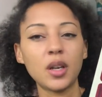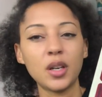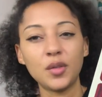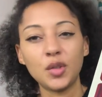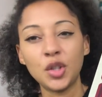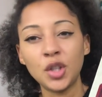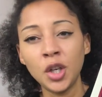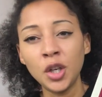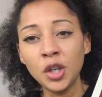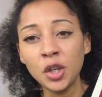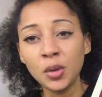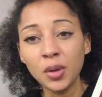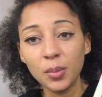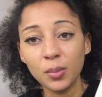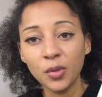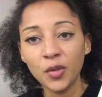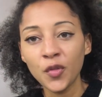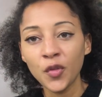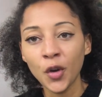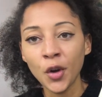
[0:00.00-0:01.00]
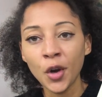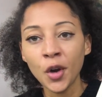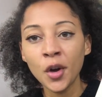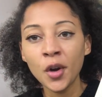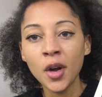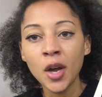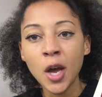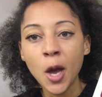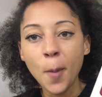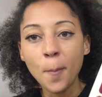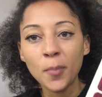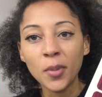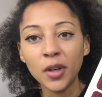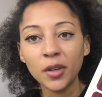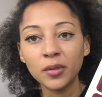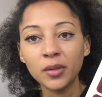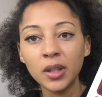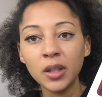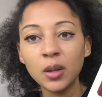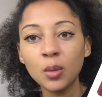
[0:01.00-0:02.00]
I've shown you it before, but I
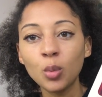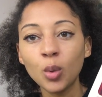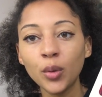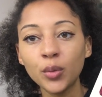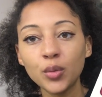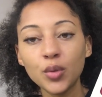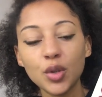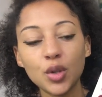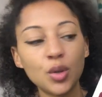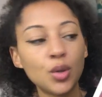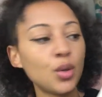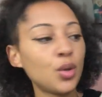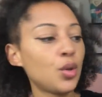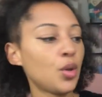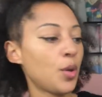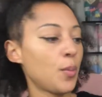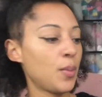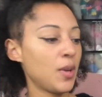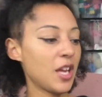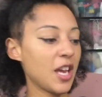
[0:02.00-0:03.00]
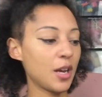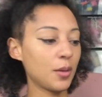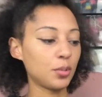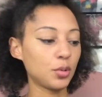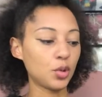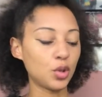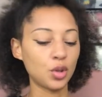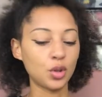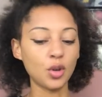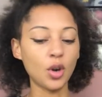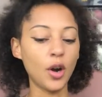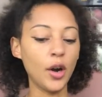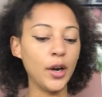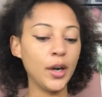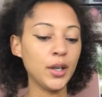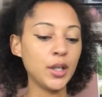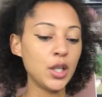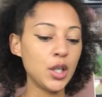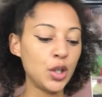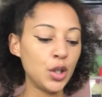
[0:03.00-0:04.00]
really want to be able to not
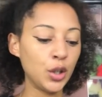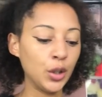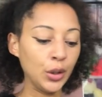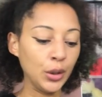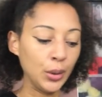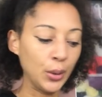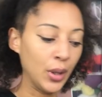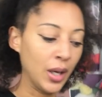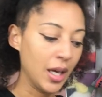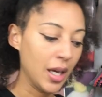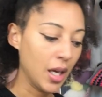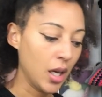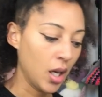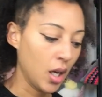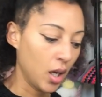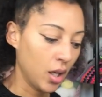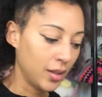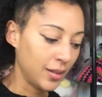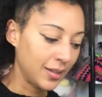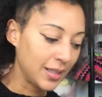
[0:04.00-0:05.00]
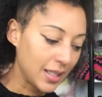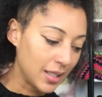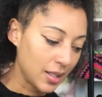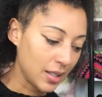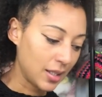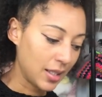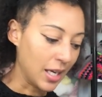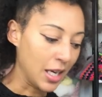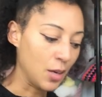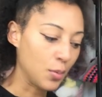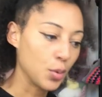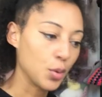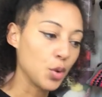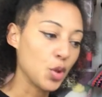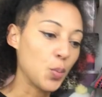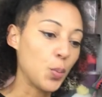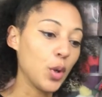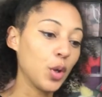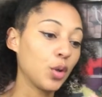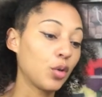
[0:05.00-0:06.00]
only do knitted cables
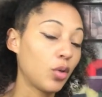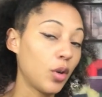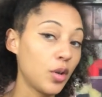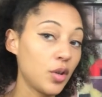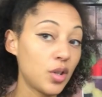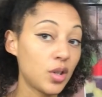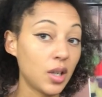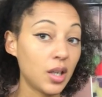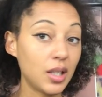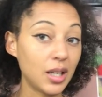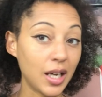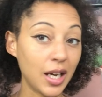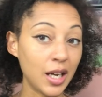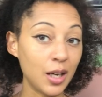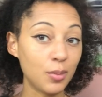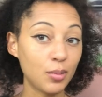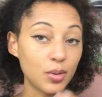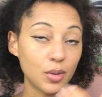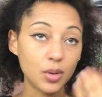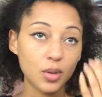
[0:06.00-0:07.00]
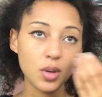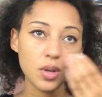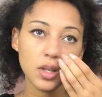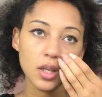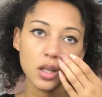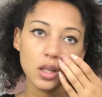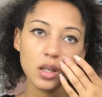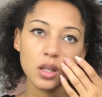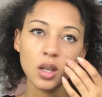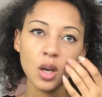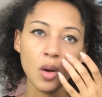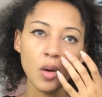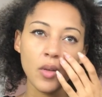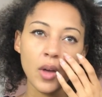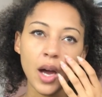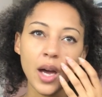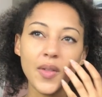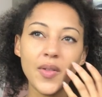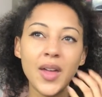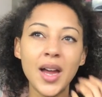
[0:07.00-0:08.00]
but crocheted cables, so
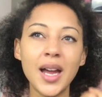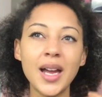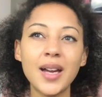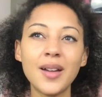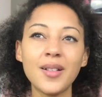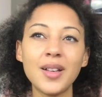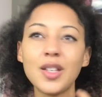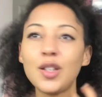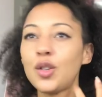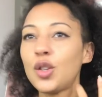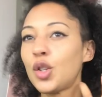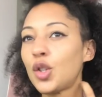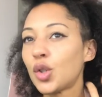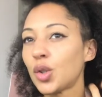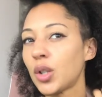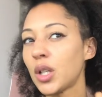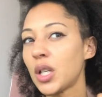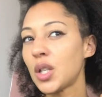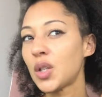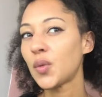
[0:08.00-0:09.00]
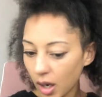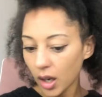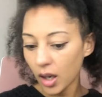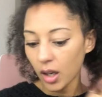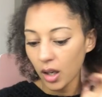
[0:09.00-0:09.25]
that there is the choice.